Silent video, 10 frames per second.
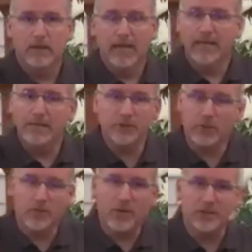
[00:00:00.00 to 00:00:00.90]
And it
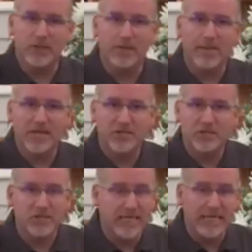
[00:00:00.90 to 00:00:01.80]
sure wasn't a
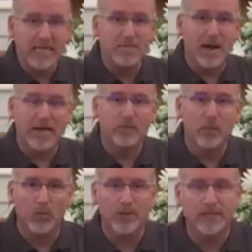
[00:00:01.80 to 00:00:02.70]
message that anybody
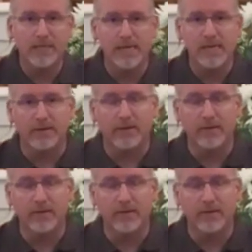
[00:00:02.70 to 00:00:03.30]
wanted to hear,